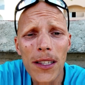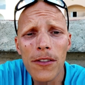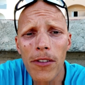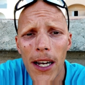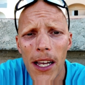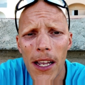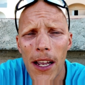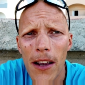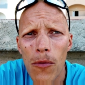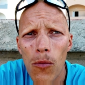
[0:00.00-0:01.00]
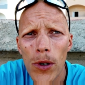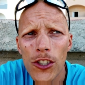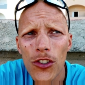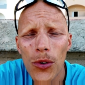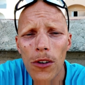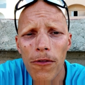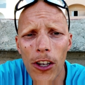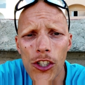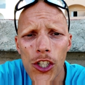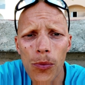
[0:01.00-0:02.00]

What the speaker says: which sort of fish we find in what